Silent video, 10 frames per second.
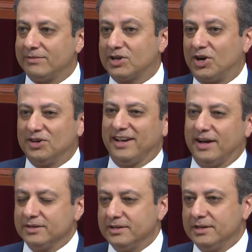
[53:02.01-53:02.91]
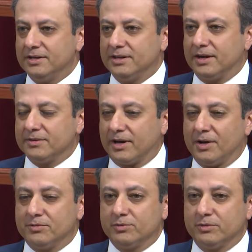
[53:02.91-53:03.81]
have a carve-out
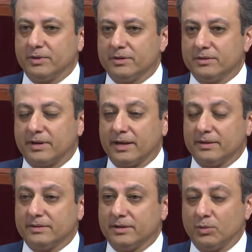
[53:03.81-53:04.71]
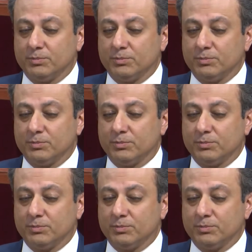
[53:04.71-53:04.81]
uh, you know,